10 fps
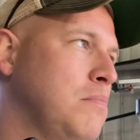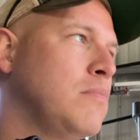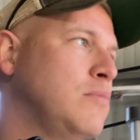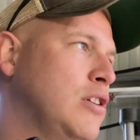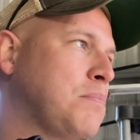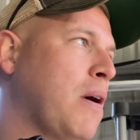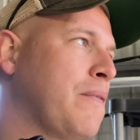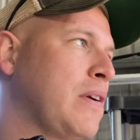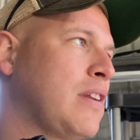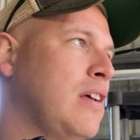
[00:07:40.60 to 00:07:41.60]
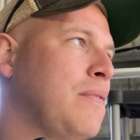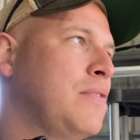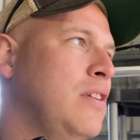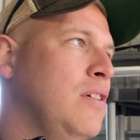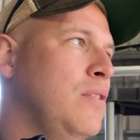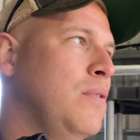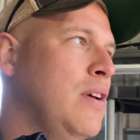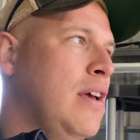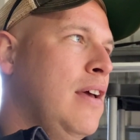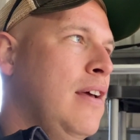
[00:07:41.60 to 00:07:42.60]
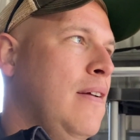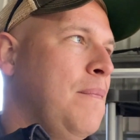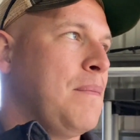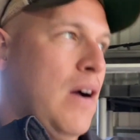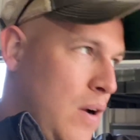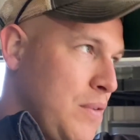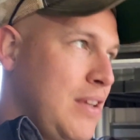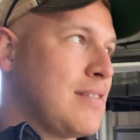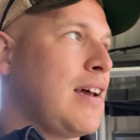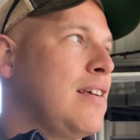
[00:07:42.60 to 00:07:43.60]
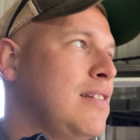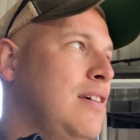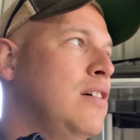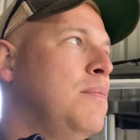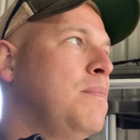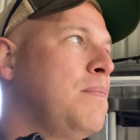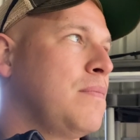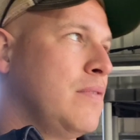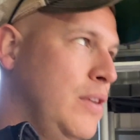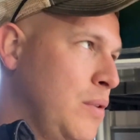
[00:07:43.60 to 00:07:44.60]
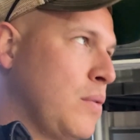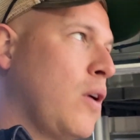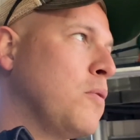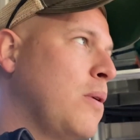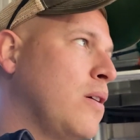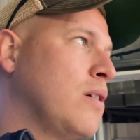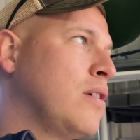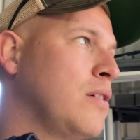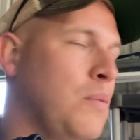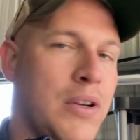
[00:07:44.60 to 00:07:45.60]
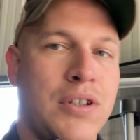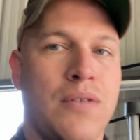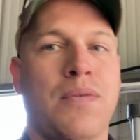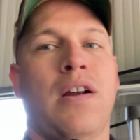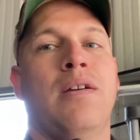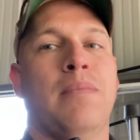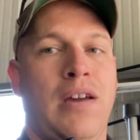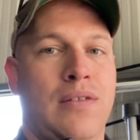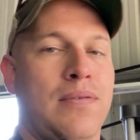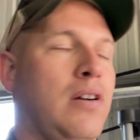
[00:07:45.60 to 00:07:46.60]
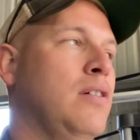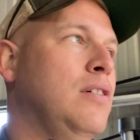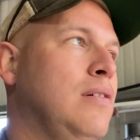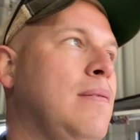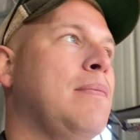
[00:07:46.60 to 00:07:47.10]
just perfect enough to do all the inside of the tub, do the roll bar, windshield frame, and the front grille.